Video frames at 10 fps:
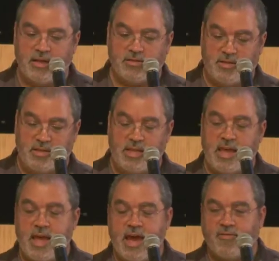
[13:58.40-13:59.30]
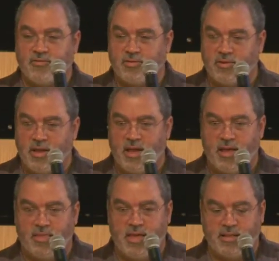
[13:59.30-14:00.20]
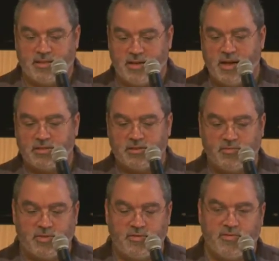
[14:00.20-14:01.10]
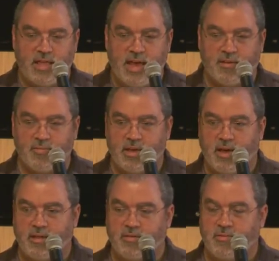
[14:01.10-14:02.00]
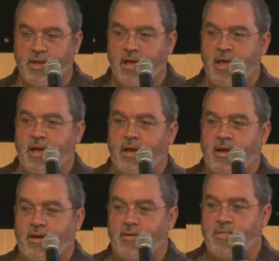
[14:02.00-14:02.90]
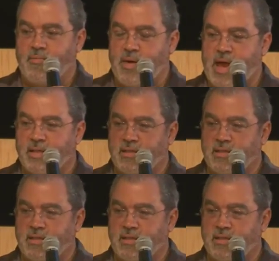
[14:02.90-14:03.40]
actually, the day after that concert with the flag behind them. Um, uh, they packed